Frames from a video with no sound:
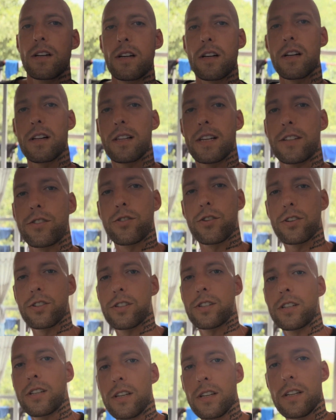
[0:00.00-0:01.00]

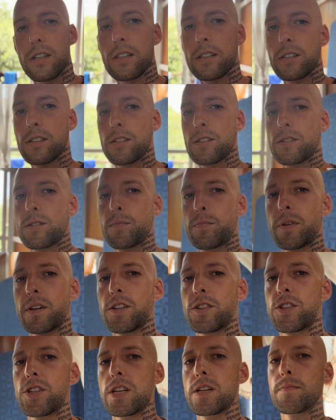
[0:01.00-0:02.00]
Electricity is pretty
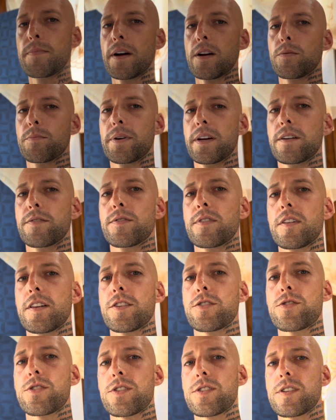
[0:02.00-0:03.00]
cheap. I don't pay for
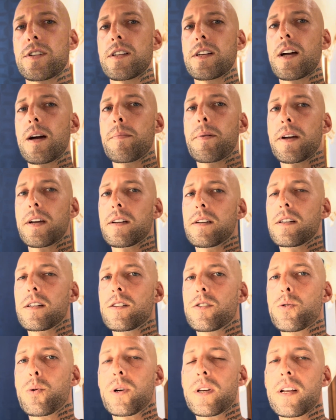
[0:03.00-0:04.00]
electricity. I pay
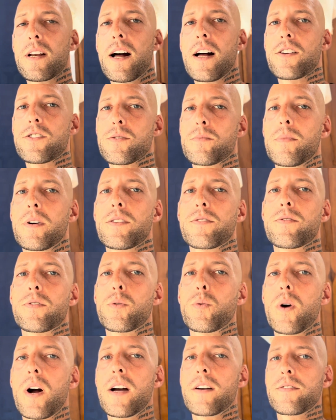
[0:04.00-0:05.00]
$20 a month for
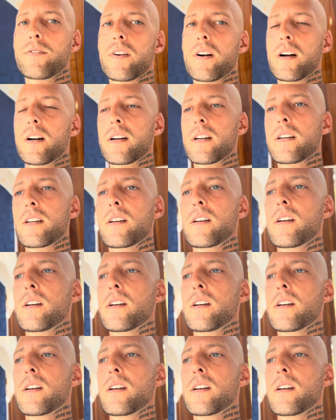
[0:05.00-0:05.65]
Wi-Fi.